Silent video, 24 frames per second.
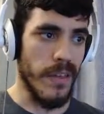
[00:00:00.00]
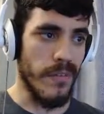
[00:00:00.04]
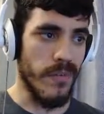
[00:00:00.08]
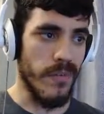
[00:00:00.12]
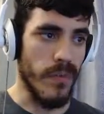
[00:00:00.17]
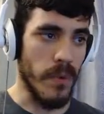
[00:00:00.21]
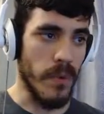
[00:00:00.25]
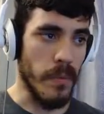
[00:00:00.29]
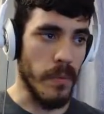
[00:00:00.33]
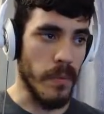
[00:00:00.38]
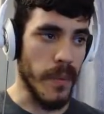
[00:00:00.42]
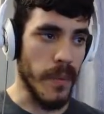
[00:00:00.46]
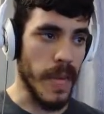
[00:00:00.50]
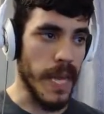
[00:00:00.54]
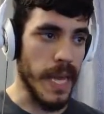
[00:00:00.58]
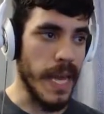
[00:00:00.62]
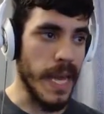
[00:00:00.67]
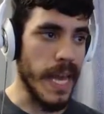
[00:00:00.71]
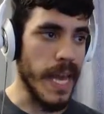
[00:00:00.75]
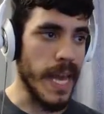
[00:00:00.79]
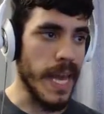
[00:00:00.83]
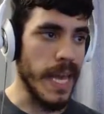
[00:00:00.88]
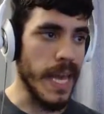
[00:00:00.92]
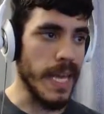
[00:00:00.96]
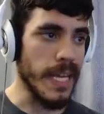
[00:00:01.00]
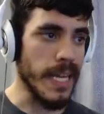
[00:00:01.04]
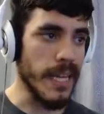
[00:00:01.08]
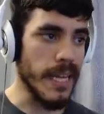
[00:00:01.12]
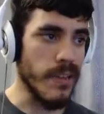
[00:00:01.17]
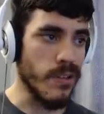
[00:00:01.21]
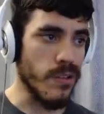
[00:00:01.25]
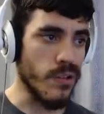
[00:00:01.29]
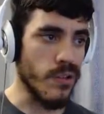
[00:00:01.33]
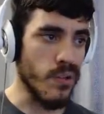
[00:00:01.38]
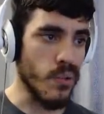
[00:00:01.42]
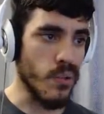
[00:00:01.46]
from
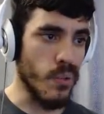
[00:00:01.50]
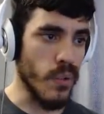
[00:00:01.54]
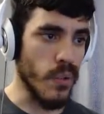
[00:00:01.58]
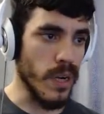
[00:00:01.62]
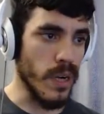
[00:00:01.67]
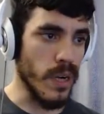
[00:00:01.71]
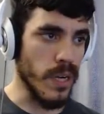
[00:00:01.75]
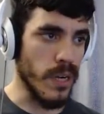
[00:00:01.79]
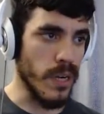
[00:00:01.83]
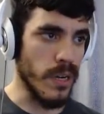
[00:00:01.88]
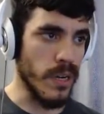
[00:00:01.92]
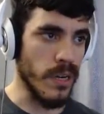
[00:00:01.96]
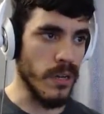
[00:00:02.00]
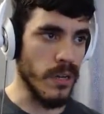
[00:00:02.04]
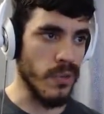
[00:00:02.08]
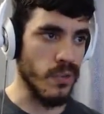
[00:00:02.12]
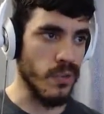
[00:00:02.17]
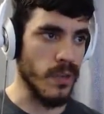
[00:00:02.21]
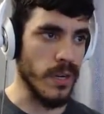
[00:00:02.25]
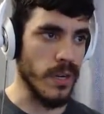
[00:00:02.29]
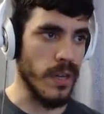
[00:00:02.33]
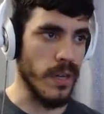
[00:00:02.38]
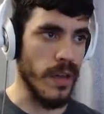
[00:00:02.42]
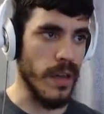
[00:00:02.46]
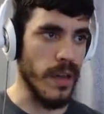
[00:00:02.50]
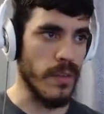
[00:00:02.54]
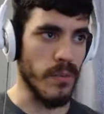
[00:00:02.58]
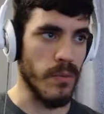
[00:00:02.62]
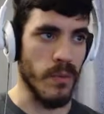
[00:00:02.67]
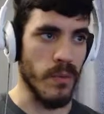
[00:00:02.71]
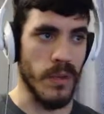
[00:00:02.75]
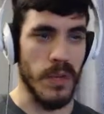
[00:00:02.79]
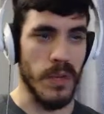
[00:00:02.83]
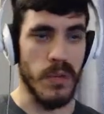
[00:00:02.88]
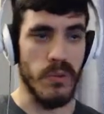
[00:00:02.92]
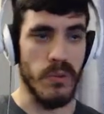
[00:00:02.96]
80 to 100, and
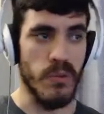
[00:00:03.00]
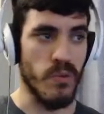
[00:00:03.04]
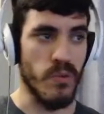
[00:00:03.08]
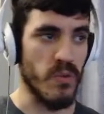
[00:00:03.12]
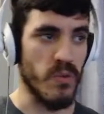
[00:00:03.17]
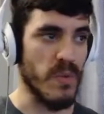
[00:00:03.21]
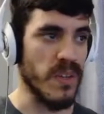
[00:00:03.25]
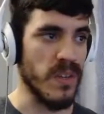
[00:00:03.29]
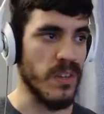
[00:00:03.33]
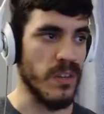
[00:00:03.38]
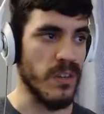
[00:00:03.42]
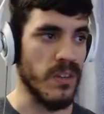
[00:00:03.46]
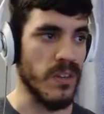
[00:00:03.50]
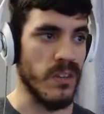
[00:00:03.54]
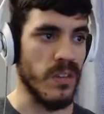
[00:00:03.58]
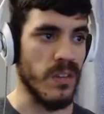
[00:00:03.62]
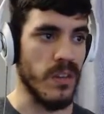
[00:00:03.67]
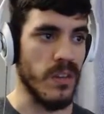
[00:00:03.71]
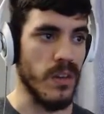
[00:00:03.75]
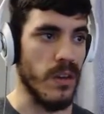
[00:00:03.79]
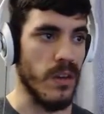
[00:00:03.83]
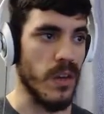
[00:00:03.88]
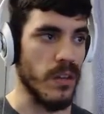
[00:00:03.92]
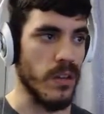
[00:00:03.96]
100 will be just a